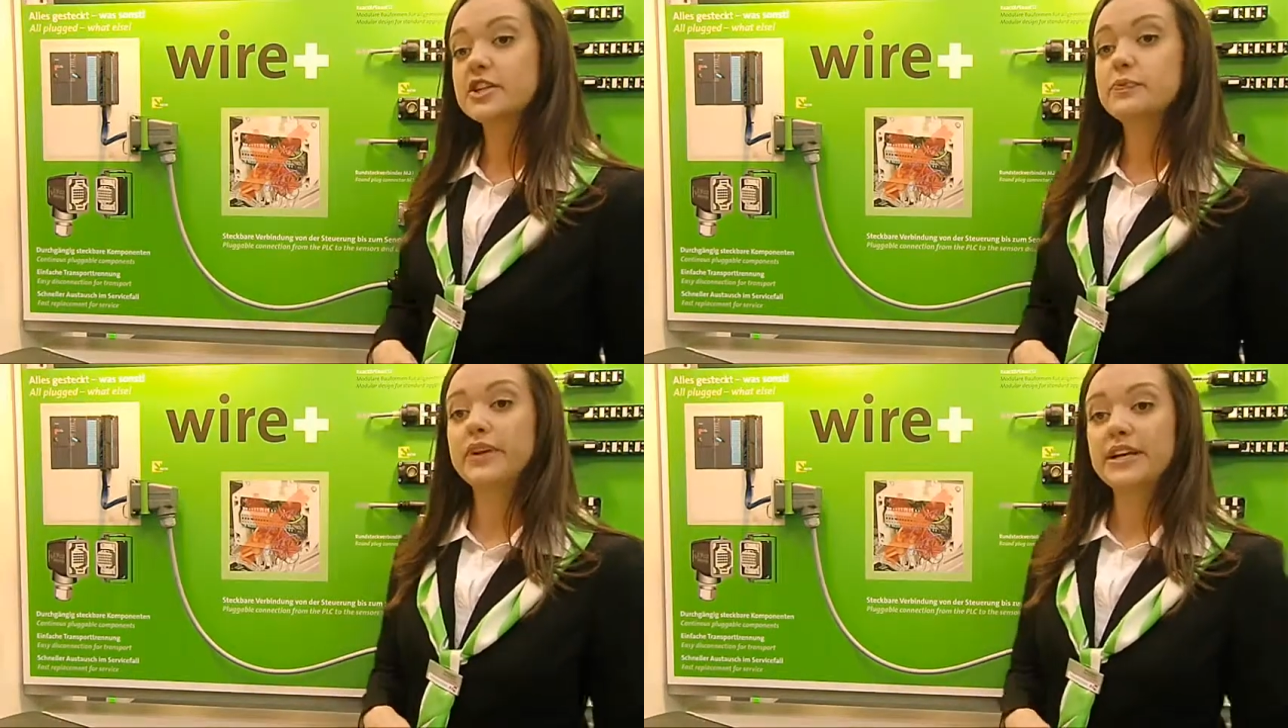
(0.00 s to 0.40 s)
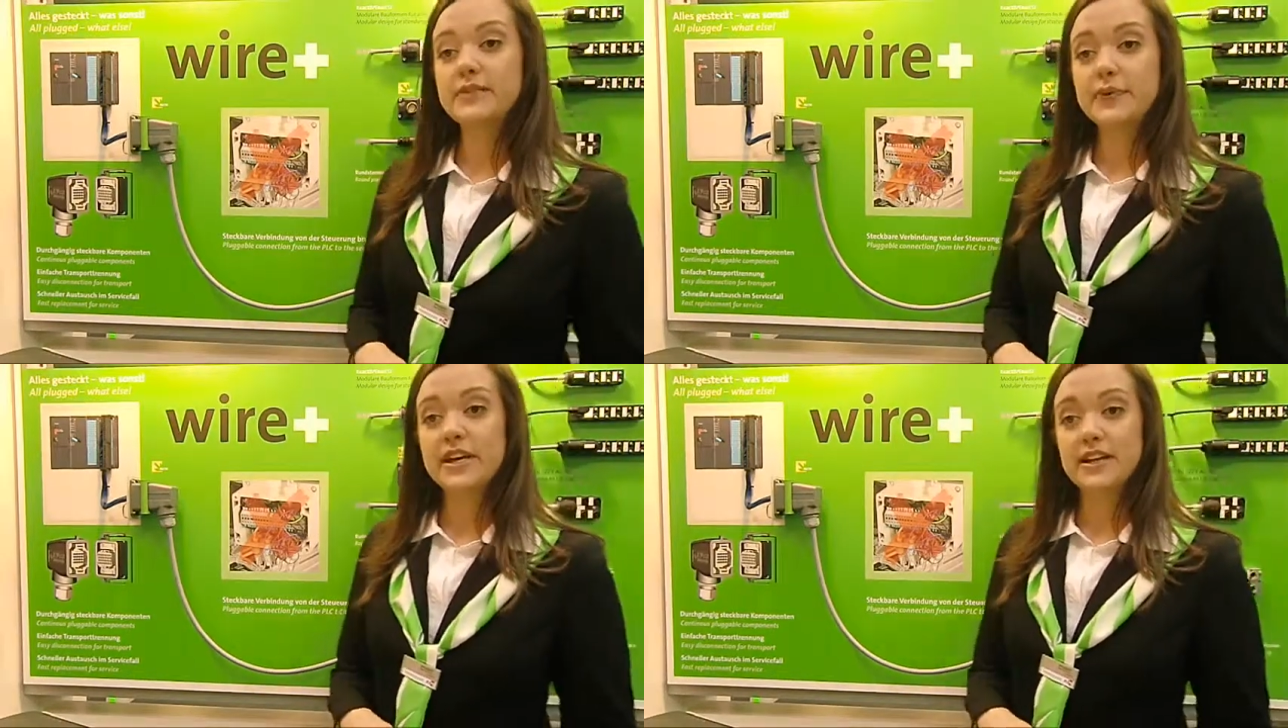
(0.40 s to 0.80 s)
complete
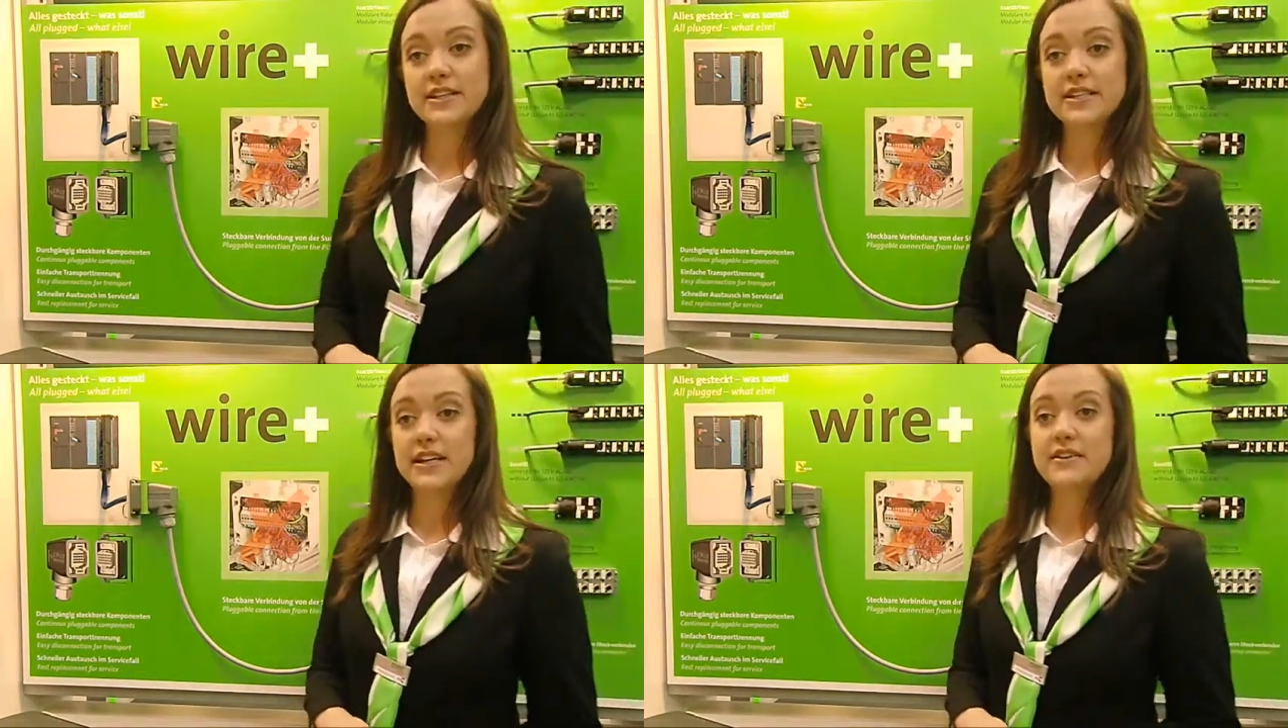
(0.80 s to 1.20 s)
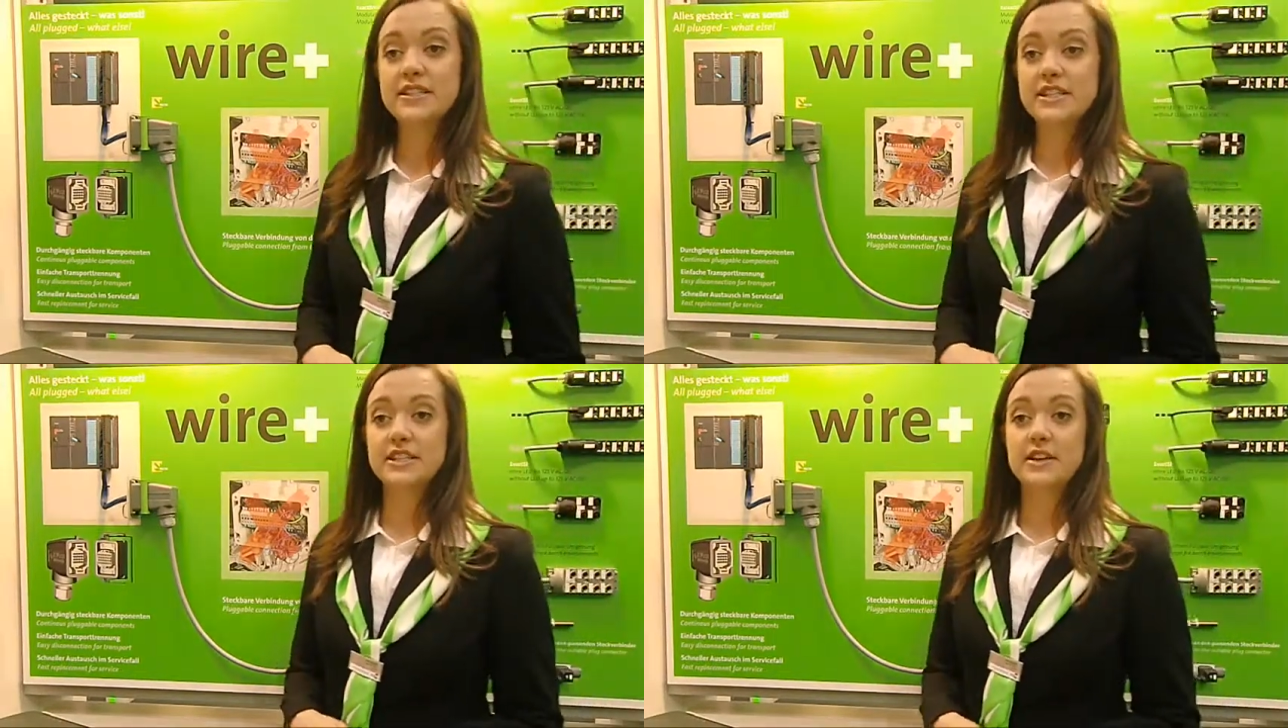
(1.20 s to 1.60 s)
the PLC
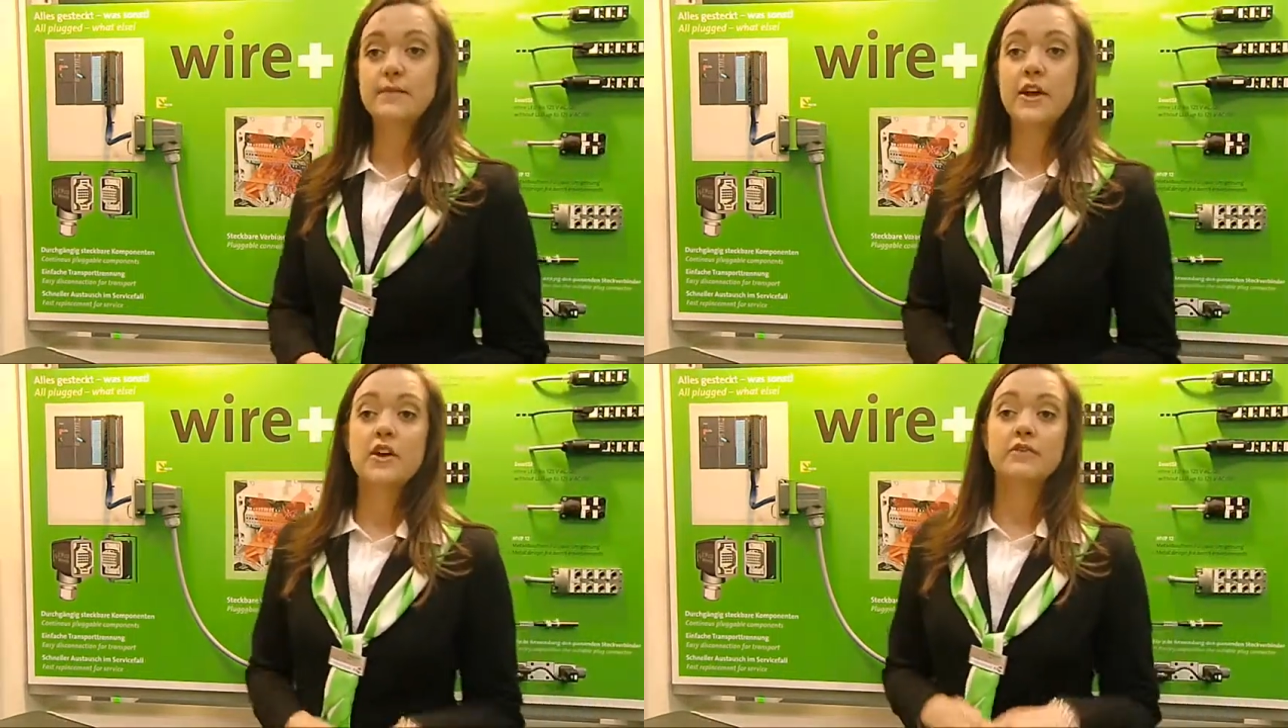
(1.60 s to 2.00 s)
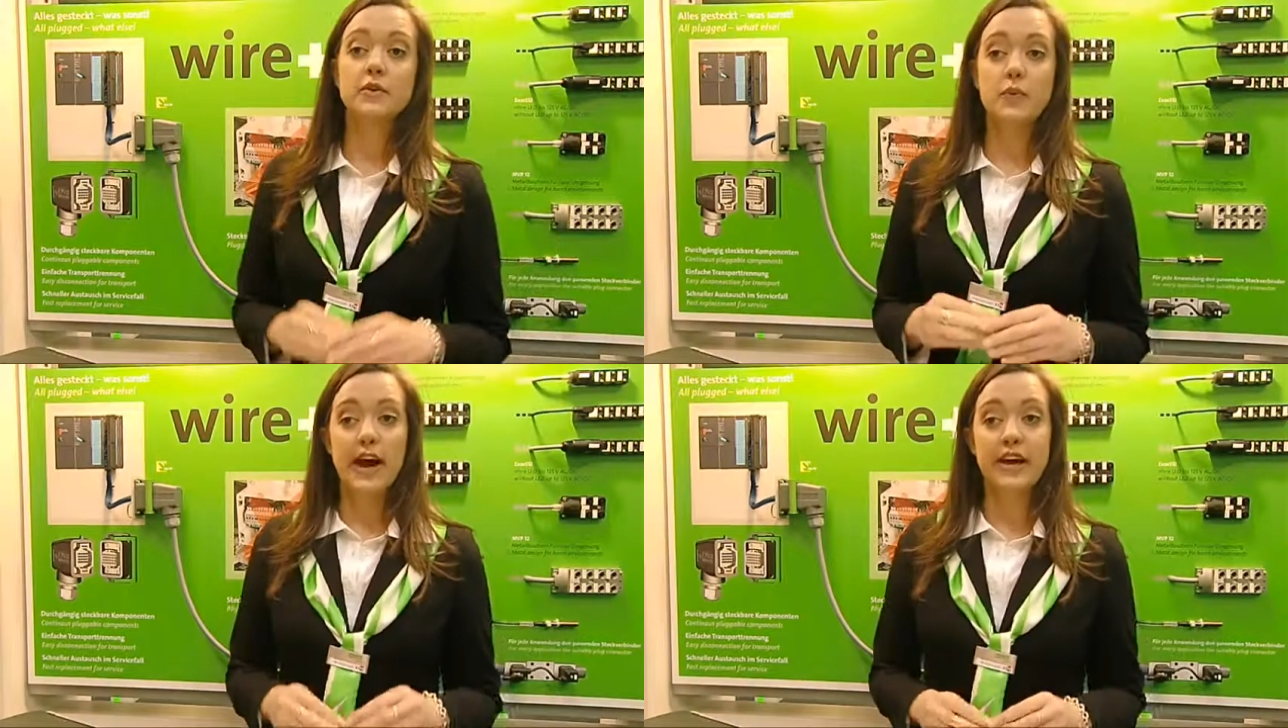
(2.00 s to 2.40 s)
system for
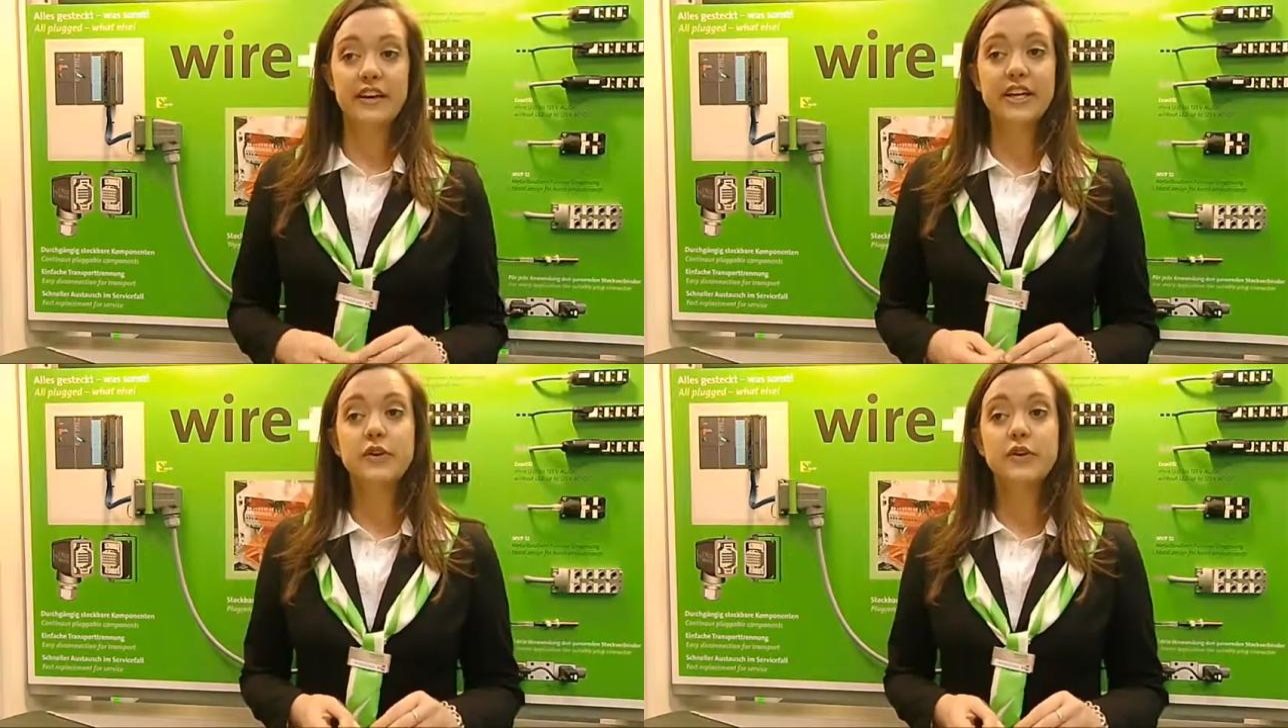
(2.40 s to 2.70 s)
wiring,